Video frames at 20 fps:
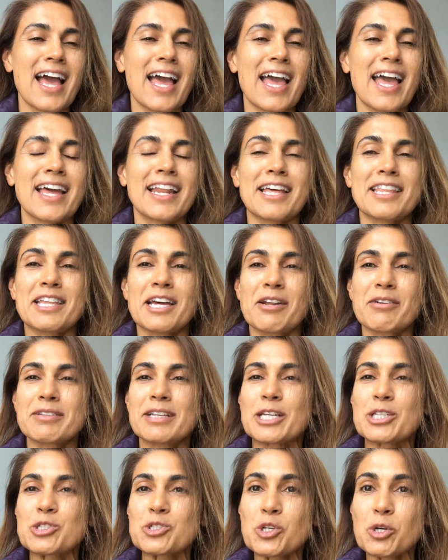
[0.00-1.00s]
and I thought I
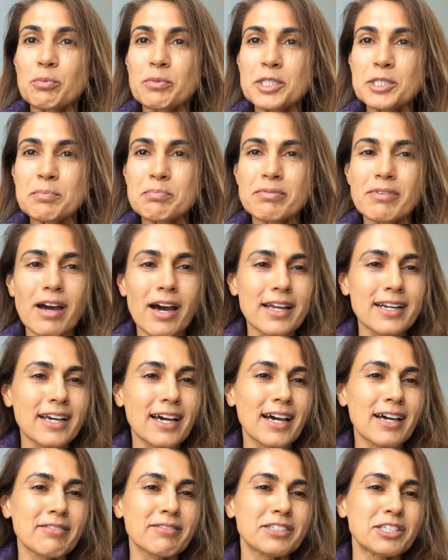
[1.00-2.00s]
would get so much
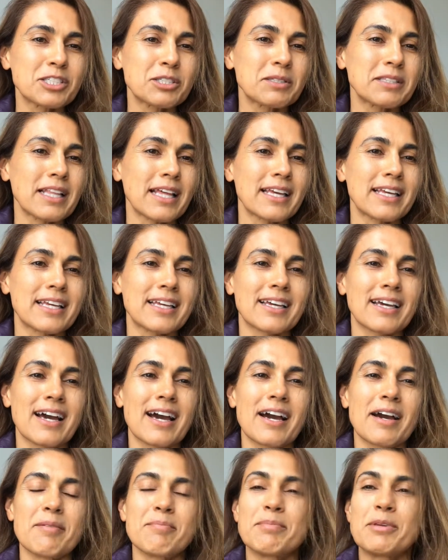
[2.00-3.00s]
prana I would just like
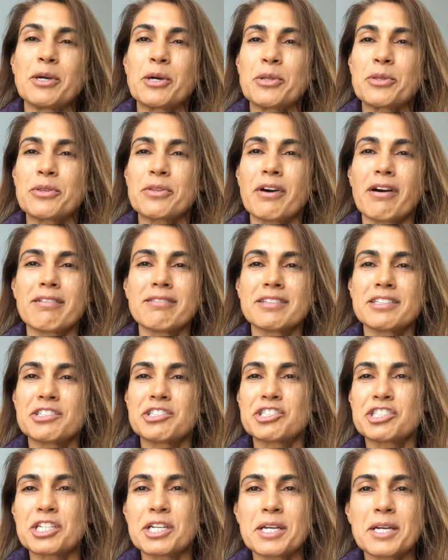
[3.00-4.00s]
uh, be on on the
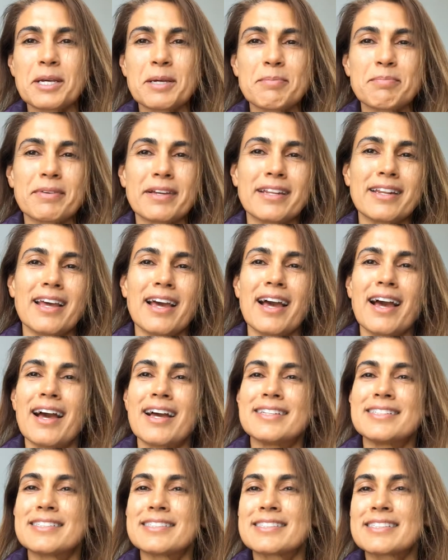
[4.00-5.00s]
ship and
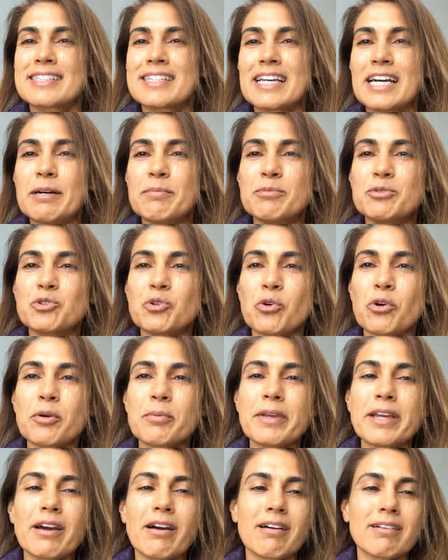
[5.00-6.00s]
just
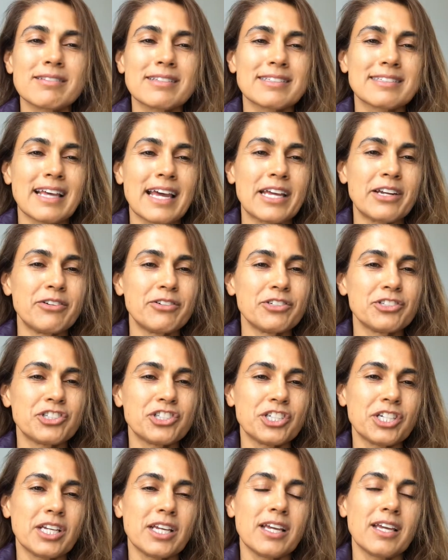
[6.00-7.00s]
absorbing all this
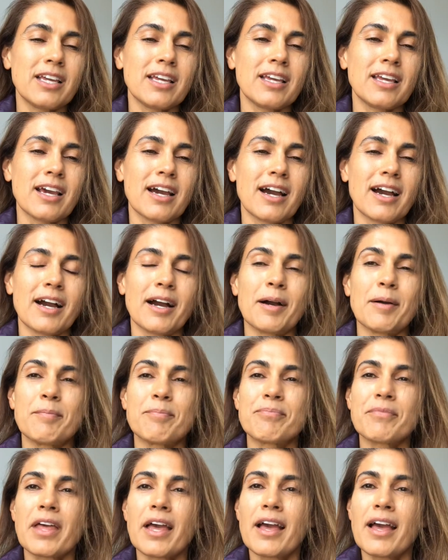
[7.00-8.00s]
energy
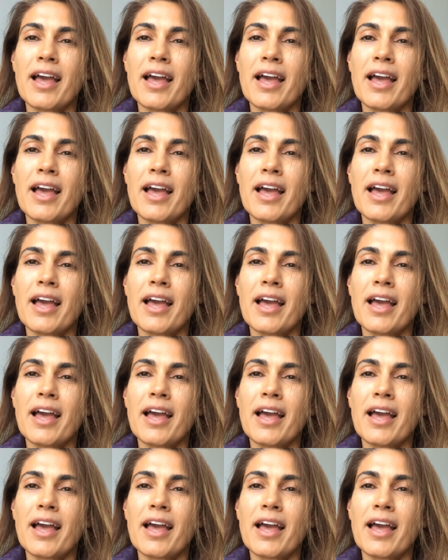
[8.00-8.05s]
um,